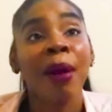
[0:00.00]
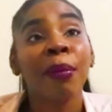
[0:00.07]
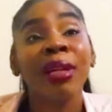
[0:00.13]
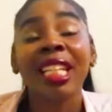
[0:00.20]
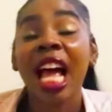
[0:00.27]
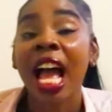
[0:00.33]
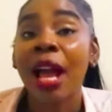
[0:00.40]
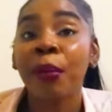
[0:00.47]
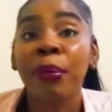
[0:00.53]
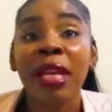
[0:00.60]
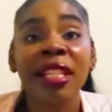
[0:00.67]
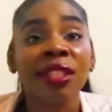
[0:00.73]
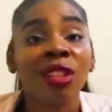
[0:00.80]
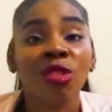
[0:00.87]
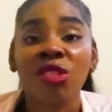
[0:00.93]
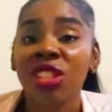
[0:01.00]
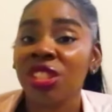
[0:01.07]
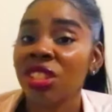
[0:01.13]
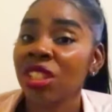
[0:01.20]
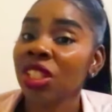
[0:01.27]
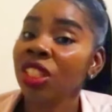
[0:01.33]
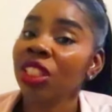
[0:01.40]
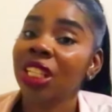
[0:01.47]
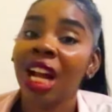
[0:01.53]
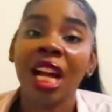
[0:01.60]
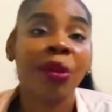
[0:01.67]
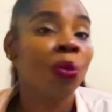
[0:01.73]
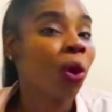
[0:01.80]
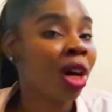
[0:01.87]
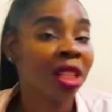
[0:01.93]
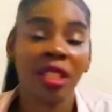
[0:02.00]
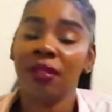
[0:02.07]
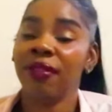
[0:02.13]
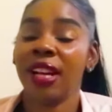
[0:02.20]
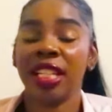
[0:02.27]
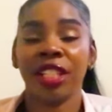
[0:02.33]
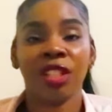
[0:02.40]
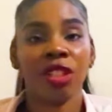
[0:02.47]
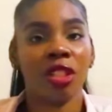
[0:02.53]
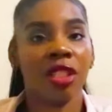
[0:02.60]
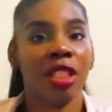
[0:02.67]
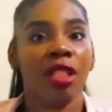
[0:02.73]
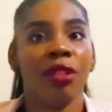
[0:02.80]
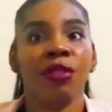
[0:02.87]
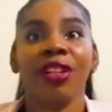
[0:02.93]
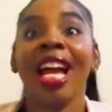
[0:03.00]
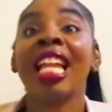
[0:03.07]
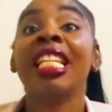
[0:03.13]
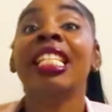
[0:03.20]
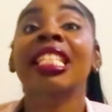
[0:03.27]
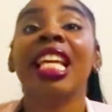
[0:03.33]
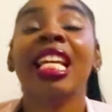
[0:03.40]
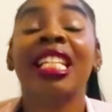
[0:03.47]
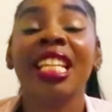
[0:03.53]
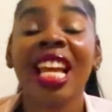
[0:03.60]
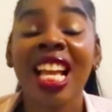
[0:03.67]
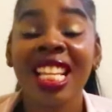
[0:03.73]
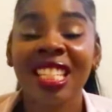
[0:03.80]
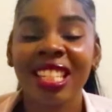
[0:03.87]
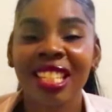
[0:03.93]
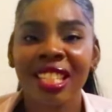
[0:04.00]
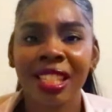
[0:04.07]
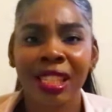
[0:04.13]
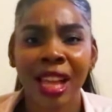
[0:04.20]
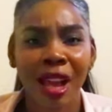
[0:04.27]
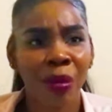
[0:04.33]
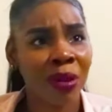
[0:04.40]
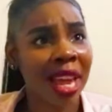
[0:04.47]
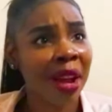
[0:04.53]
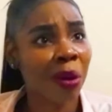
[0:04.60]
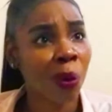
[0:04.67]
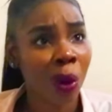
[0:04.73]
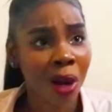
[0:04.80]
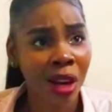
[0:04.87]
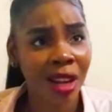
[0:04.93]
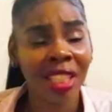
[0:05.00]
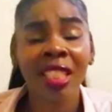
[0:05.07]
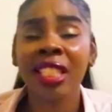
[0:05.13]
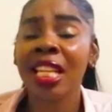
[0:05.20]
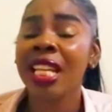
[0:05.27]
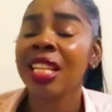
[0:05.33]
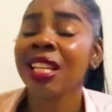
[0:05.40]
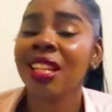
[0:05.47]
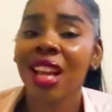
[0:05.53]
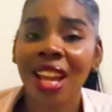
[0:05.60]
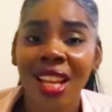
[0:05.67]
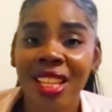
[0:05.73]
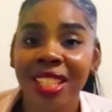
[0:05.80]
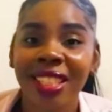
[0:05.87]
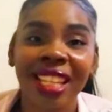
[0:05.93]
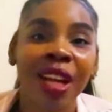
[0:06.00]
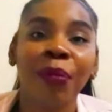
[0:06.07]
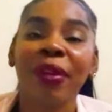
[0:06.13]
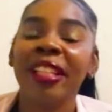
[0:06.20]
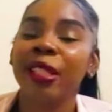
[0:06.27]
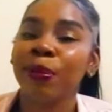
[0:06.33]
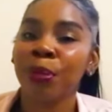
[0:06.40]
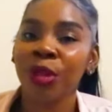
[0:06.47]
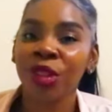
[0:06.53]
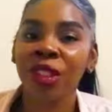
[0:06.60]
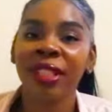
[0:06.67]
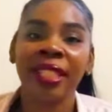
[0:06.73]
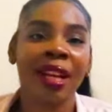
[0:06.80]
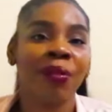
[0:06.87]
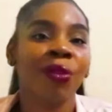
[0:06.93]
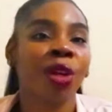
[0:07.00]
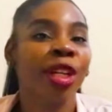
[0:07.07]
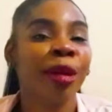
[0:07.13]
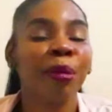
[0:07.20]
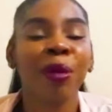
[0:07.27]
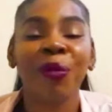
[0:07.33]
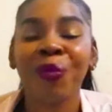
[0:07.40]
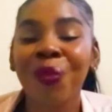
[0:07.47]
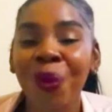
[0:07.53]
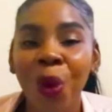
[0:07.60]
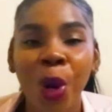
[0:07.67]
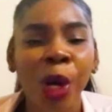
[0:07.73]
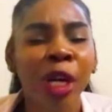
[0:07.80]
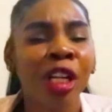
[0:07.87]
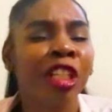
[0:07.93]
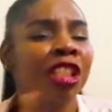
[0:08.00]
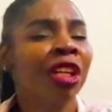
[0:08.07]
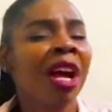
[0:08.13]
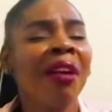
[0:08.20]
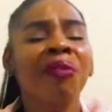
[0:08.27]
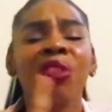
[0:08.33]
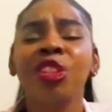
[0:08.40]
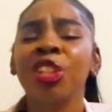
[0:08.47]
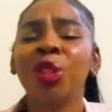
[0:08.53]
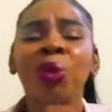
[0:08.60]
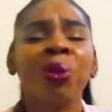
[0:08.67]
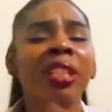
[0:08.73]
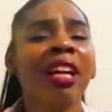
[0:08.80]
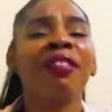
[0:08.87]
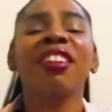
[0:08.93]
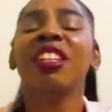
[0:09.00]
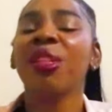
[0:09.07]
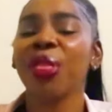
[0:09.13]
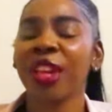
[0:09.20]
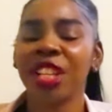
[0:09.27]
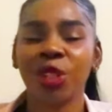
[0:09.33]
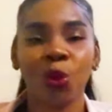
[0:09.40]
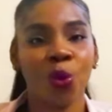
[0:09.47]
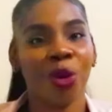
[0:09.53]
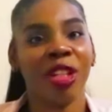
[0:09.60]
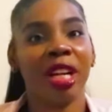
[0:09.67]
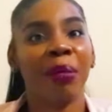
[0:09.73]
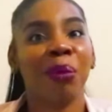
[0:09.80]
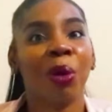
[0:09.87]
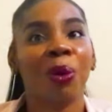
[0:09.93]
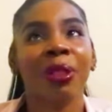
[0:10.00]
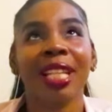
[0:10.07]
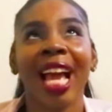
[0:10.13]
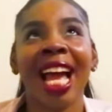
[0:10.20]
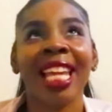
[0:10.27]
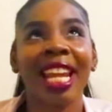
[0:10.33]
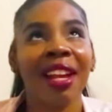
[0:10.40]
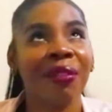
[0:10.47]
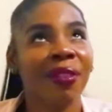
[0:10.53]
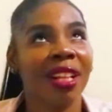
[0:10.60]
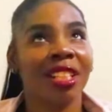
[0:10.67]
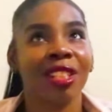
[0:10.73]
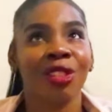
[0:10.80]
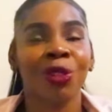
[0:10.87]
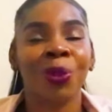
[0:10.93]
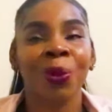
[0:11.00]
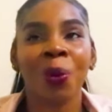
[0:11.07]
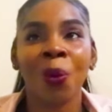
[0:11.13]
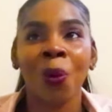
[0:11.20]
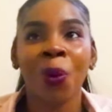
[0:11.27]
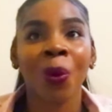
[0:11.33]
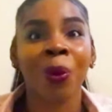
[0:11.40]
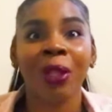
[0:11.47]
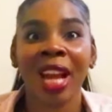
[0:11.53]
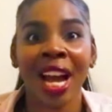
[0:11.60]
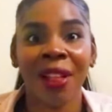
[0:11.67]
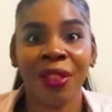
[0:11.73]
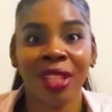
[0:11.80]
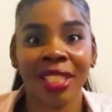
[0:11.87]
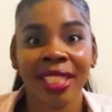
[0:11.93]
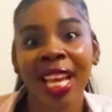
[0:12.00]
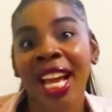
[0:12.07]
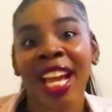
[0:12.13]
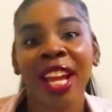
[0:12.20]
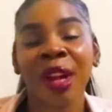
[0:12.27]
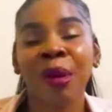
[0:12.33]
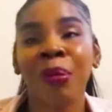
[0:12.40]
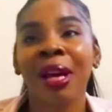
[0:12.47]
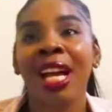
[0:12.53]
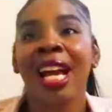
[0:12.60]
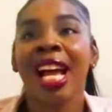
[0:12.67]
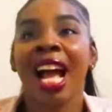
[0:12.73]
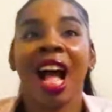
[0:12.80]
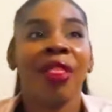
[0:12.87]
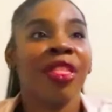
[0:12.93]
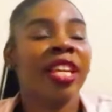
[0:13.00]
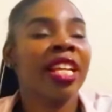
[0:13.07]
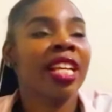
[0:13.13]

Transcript: but based on research, I want a vaginal delivery, and he said yes. I'm like, what? I say yes. I'm experienced. I've done it before. Yeah, you don't have anything to worry about. And I felt so good at the time. I